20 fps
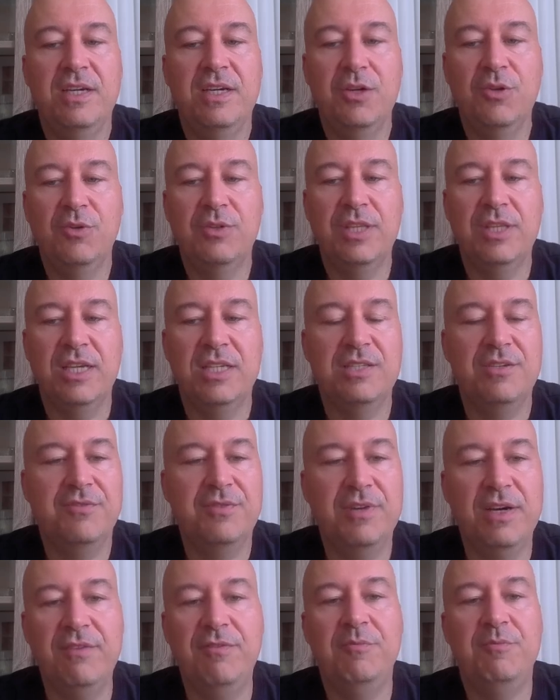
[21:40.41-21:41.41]
rook takes
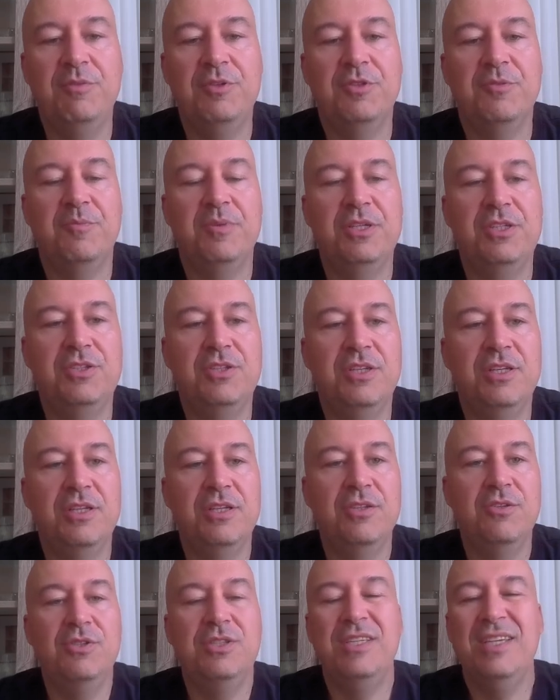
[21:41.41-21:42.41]
c5, and bishop h3.
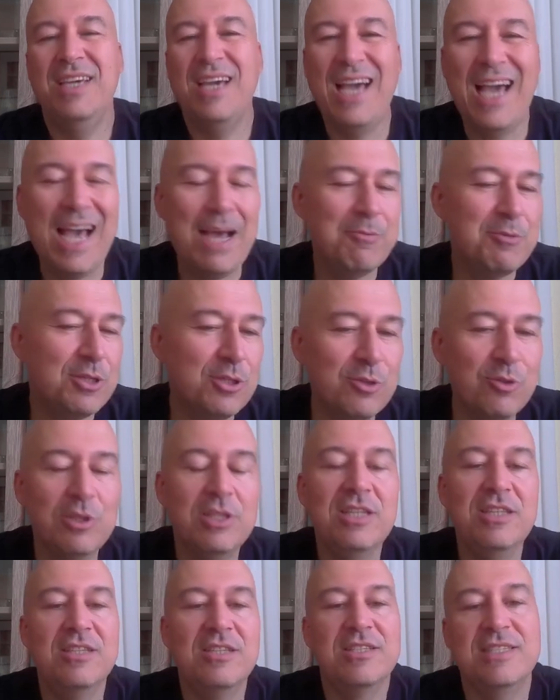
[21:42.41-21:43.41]
You see,
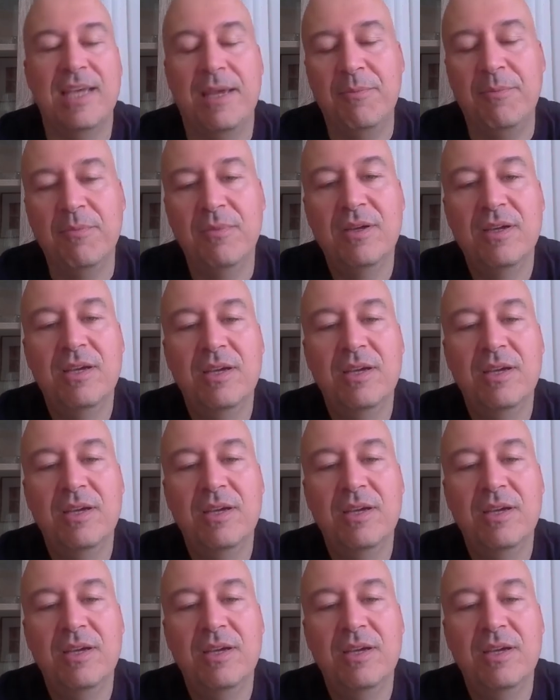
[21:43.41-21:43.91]
absolutely the same.